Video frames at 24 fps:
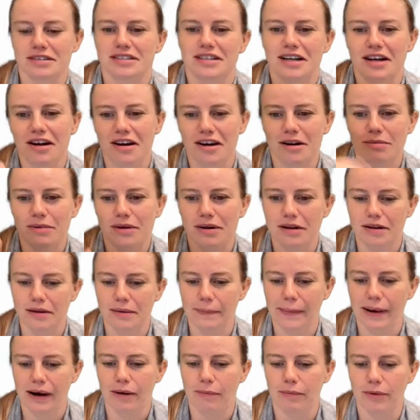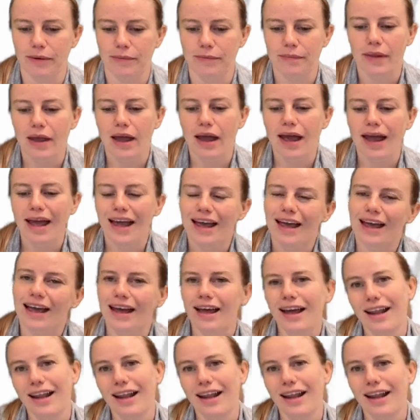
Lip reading: because I already put it in PowerPoint.